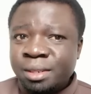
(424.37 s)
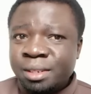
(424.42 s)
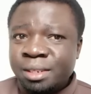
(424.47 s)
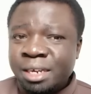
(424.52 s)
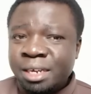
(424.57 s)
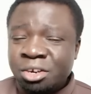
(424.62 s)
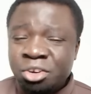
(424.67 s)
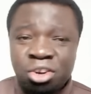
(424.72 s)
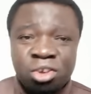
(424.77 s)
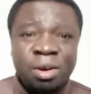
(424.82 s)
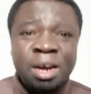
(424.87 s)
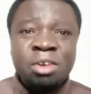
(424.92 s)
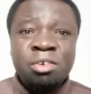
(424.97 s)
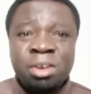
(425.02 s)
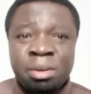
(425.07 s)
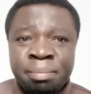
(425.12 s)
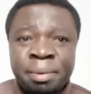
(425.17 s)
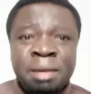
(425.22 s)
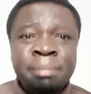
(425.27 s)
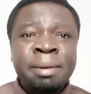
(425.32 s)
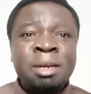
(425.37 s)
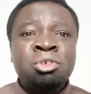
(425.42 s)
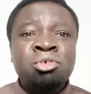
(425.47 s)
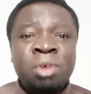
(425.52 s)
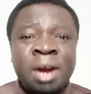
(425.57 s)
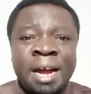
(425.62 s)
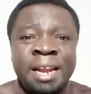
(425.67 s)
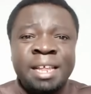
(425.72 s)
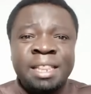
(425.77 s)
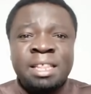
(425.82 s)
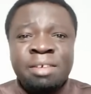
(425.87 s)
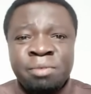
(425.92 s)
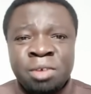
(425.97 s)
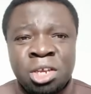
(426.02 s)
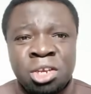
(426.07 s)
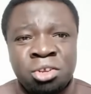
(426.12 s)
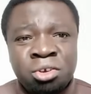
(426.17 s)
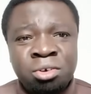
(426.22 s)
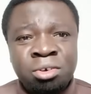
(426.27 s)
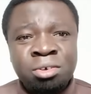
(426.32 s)
I don't want to repeat, but you heard in the
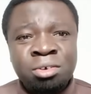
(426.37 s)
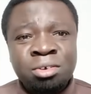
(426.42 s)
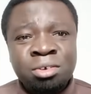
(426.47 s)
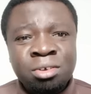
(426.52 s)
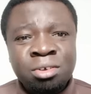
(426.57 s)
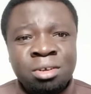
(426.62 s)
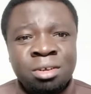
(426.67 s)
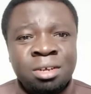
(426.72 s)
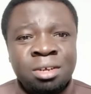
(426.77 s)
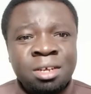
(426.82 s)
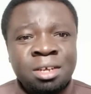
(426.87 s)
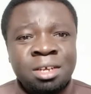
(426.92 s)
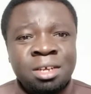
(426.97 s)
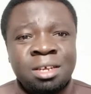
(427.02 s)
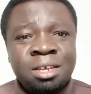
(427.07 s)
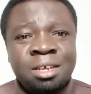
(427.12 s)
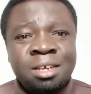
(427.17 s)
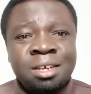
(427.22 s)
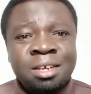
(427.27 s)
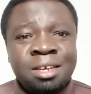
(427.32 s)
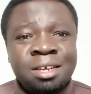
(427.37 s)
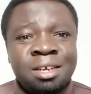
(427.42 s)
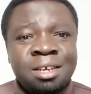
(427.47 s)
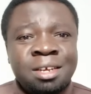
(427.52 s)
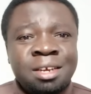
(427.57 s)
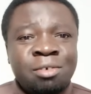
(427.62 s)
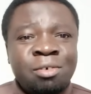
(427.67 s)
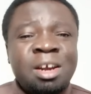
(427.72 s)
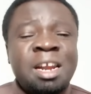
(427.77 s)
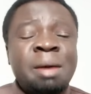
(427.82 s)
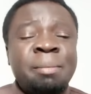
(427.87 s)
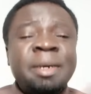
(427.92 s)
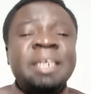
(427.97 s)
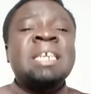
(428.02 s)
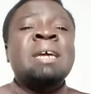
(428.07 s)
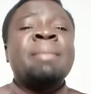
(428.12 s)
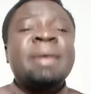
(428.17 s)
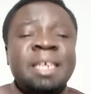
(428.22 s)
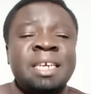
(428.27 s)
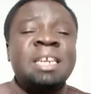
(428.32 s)
video.
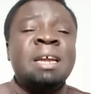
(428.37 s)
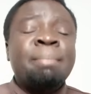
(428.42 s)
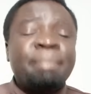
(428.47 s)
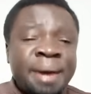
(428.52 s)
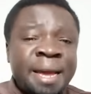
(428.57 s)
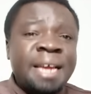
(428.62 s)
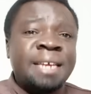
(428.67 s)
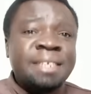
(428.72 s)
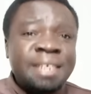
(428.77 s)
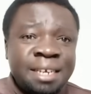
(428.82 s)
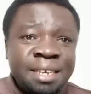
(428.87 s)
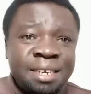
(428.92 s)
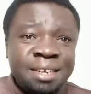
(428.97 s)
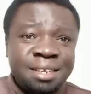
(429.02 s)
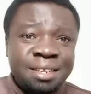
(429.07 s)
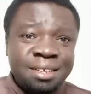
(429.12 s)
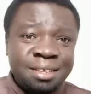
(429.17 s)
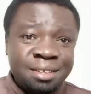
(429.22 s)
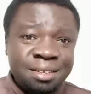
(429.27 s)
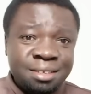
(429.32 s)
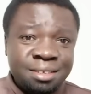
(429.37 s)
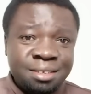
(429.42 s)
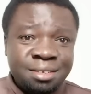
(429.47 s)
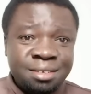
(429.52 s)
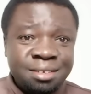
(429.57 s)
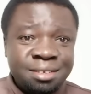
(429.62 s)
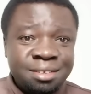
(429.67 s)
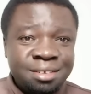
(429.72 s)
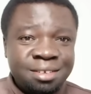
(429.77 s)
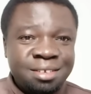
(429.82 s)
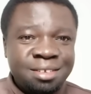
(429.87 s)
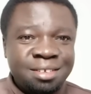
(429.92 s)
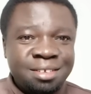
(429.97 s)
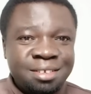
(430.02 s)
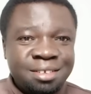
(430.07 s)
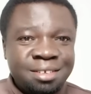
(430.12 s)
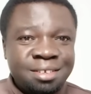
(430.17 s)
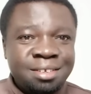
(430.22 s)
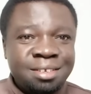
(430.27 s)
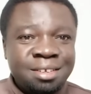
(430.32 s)
Wanamwita majina mbaya zaidi.
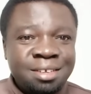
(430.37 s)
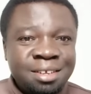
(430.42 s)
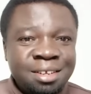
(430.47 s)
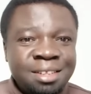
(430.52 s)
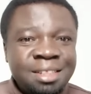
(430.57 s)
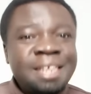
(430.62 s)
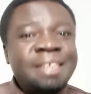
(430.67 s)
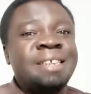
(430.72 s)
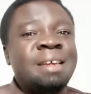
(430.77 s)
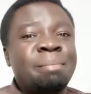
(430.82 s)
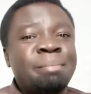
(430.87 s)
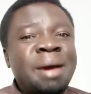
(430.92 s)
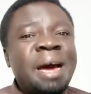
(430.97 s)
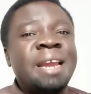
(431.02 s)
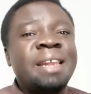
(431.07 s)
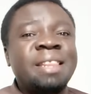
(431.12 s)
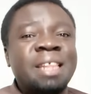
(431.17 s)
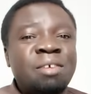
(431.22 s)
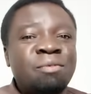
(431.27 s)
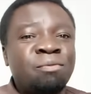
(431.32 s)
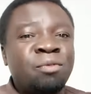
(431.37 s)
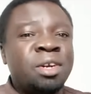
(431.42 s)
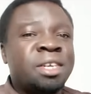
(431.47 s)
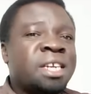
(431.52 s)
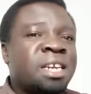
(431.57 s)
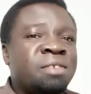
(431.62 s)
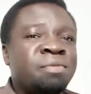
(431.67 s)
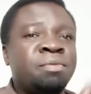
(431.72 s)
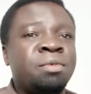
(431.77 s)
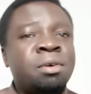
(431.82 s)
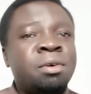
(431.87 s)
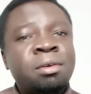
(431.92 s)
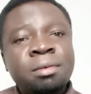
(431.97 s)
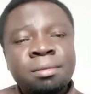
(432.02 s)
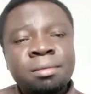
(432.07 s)
This is a man they voted for.